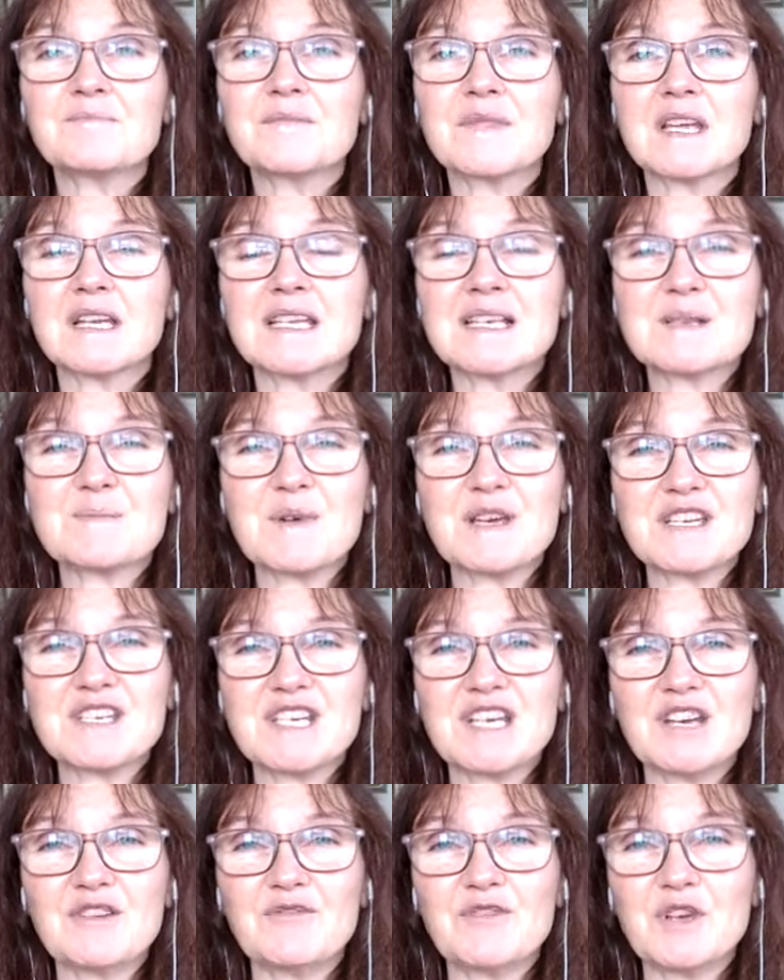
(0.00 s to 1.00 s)
And especially
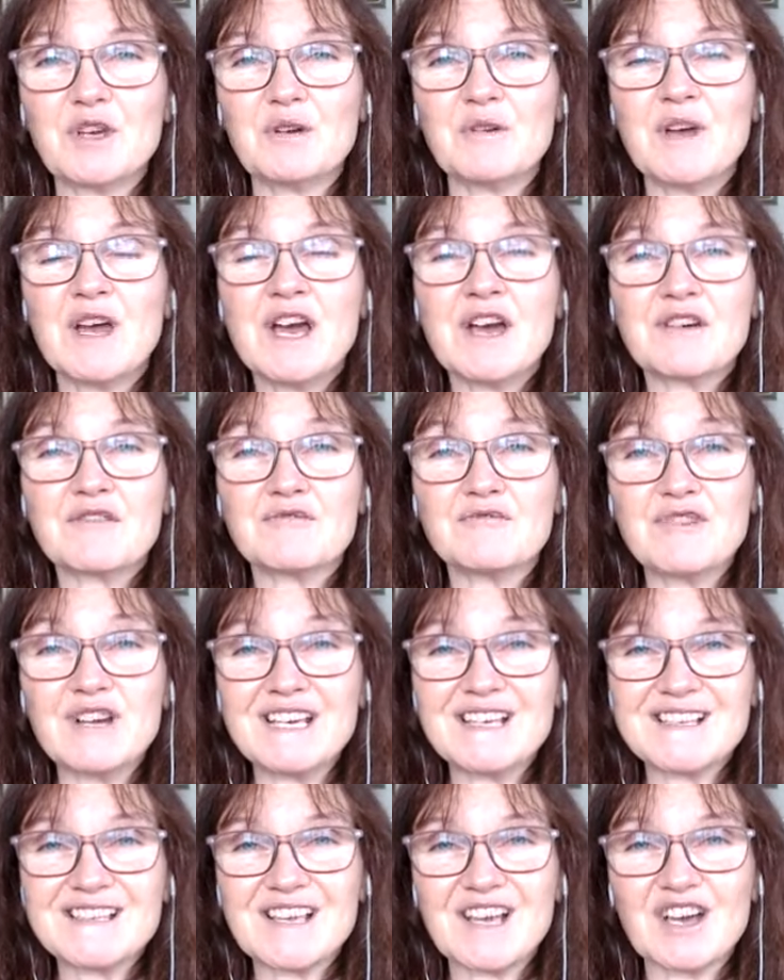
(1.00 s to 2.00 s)
if you
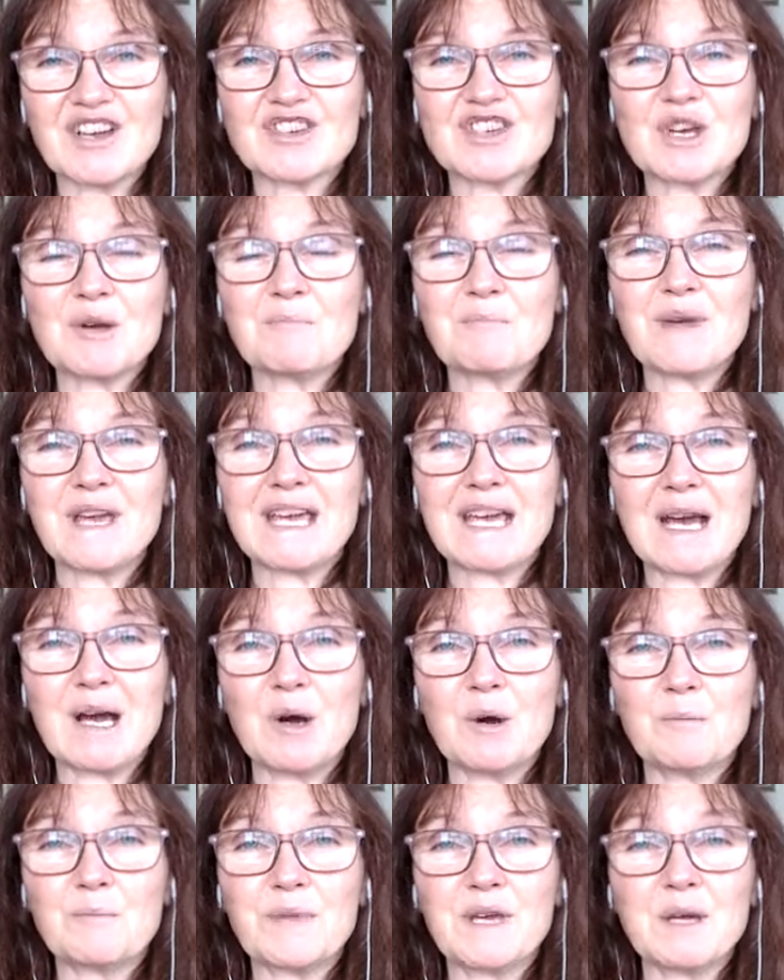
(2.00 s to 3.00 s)
research and pick
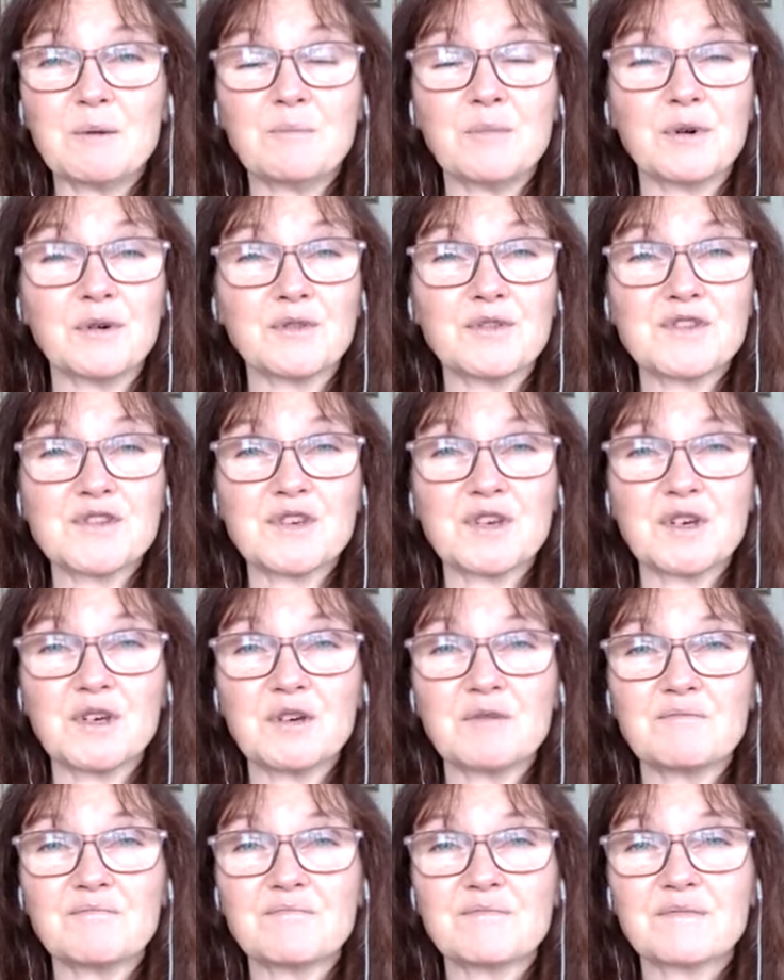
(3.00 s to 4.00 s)
out people to
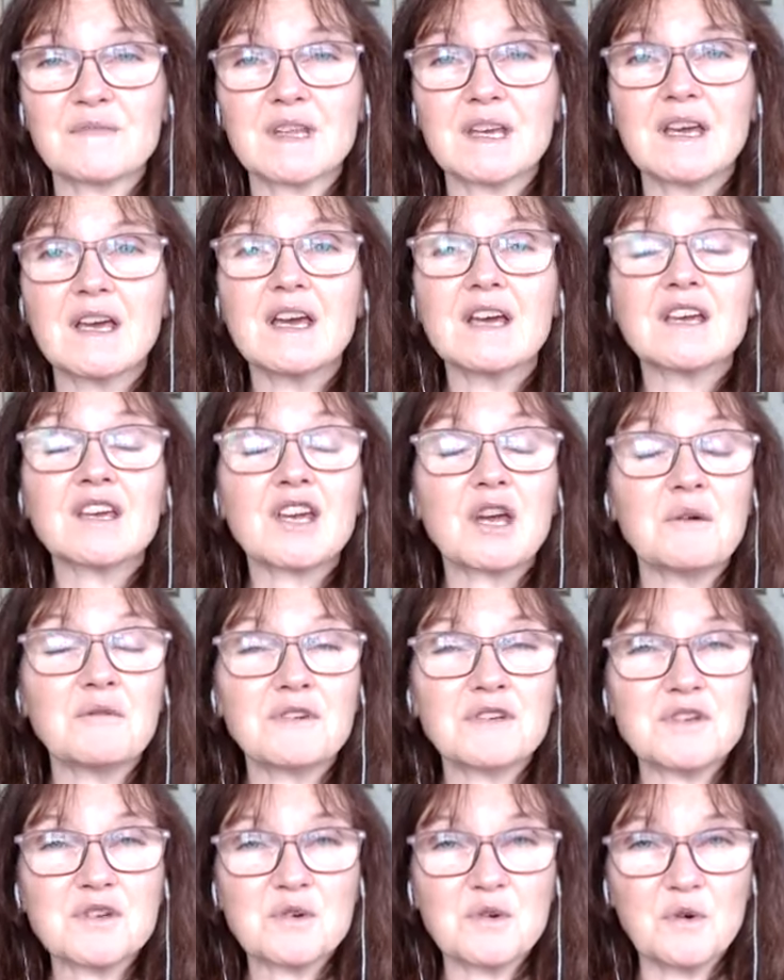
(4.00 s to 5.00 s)
go
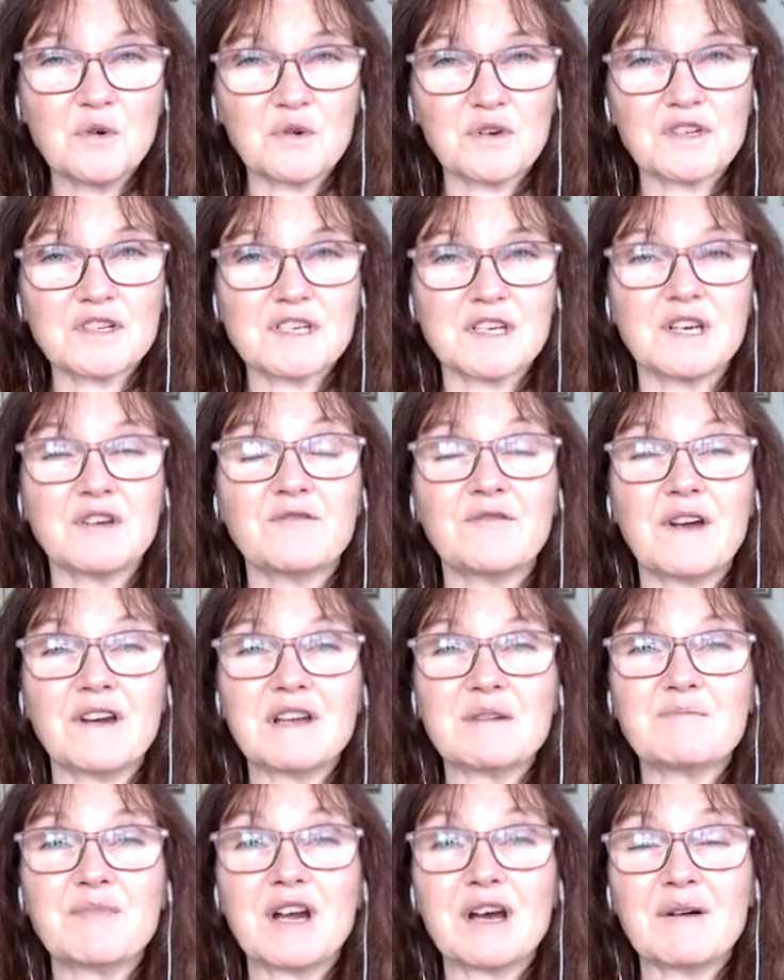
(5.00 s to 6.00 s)
and talk to very
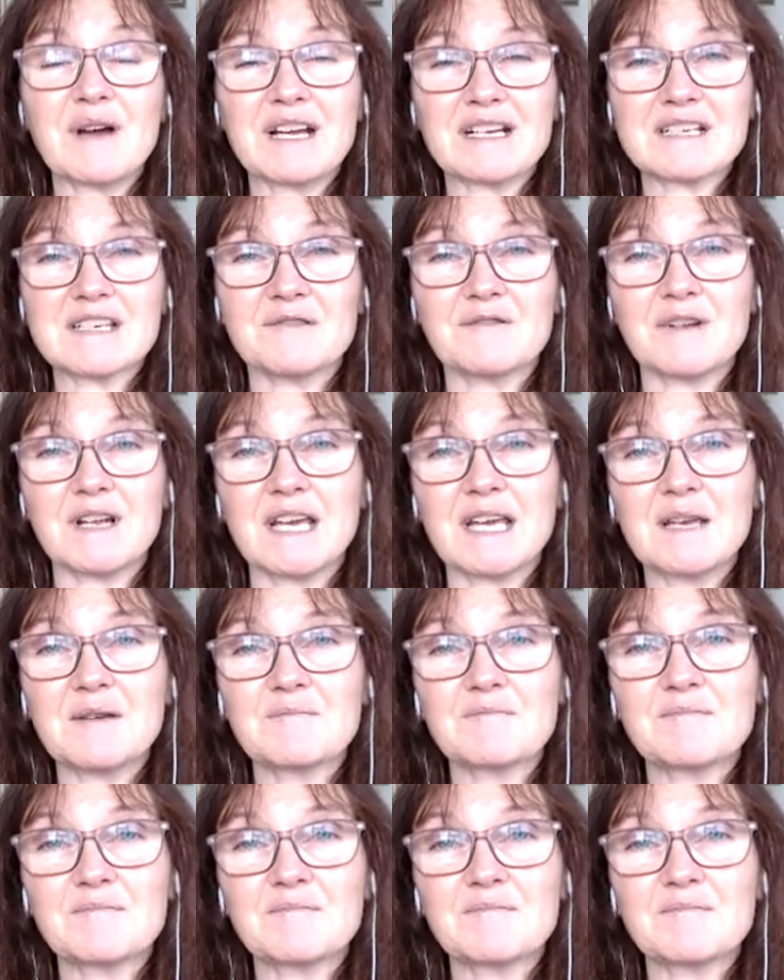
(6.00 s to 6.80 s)
proactively.